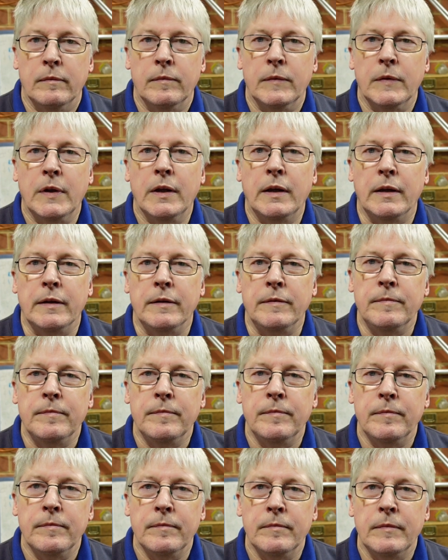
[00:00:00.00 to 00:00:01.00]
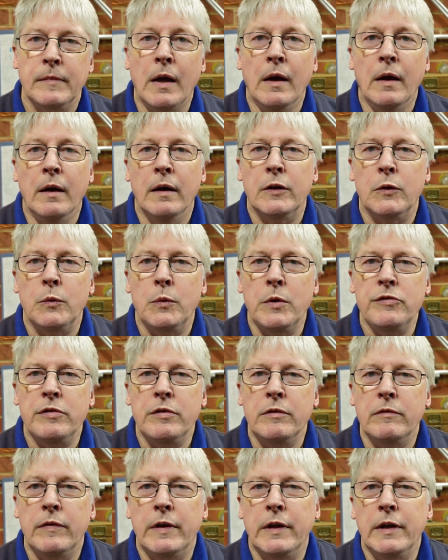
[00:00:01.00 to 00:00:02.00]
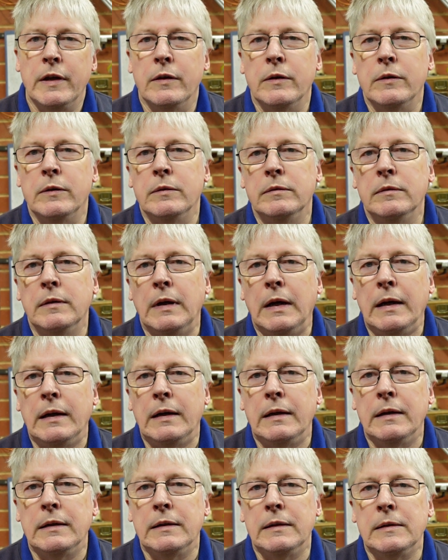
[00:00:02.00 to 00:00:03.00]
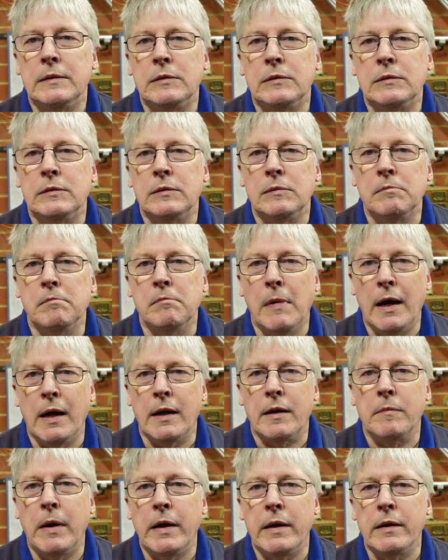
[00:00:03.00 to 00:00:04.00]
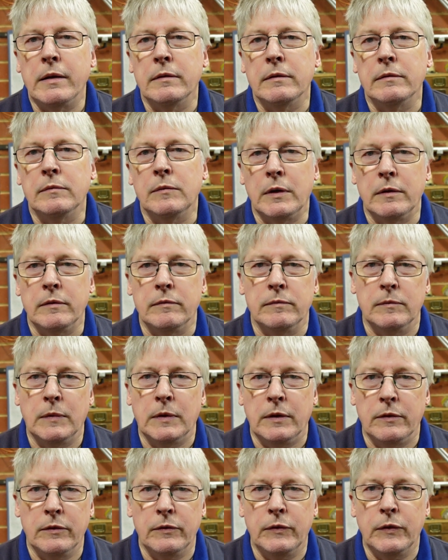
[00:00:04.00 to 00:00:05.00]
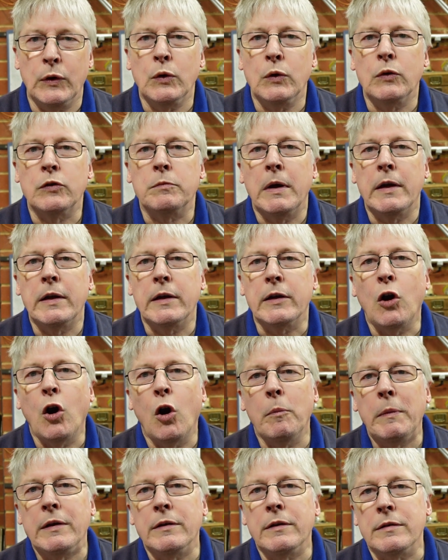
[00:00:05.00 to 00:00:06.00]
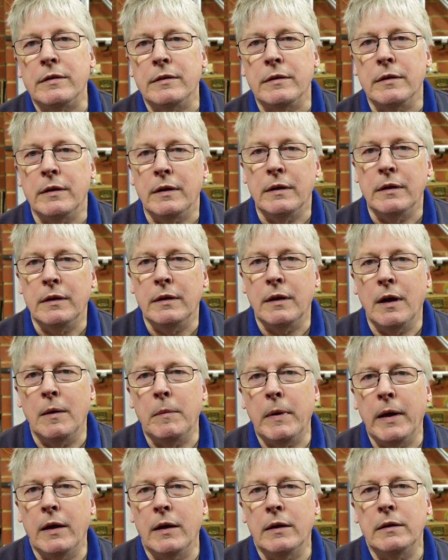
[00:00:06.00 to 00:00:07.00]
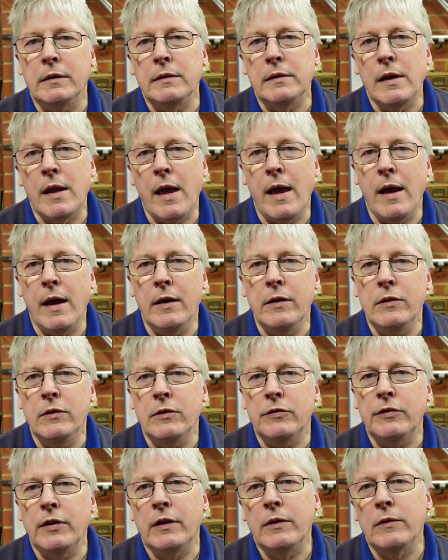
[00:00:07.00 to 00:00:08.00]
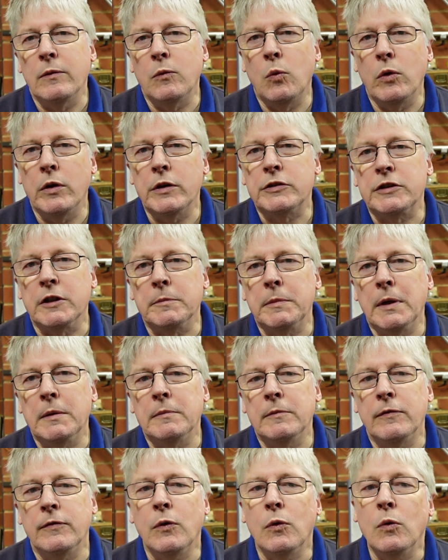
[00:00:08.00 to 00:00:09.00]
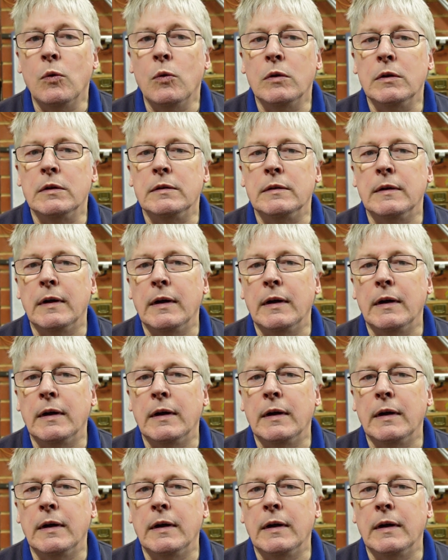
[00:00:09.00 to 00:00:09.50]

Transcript: G'day. On a recent video, Mark one of the viewers made a comment about how do you set a workshop up for